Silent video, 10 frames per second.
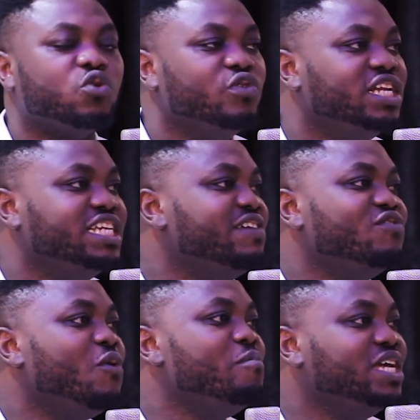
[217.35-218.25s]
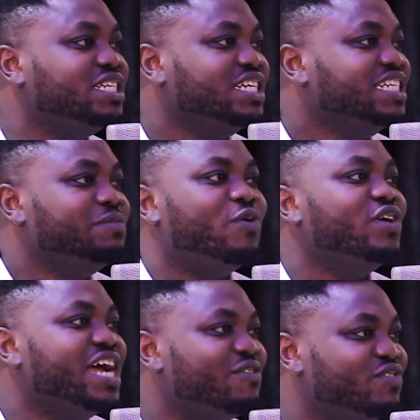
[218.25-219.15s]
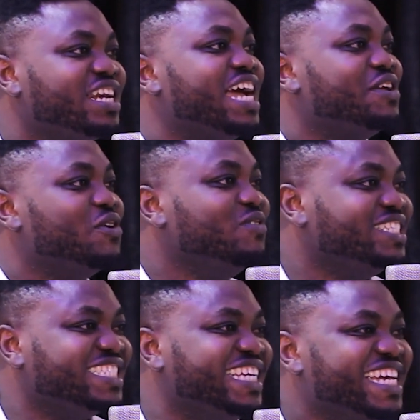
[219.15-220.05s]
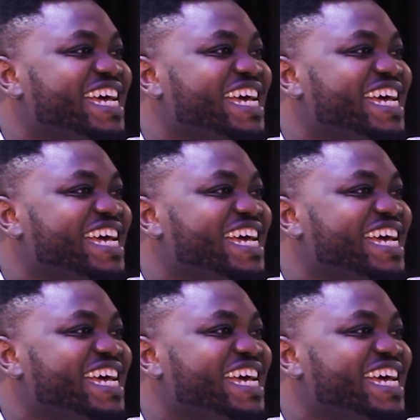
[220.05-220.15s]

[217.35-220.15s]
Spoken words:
they've not made the ball their friend, like you always say.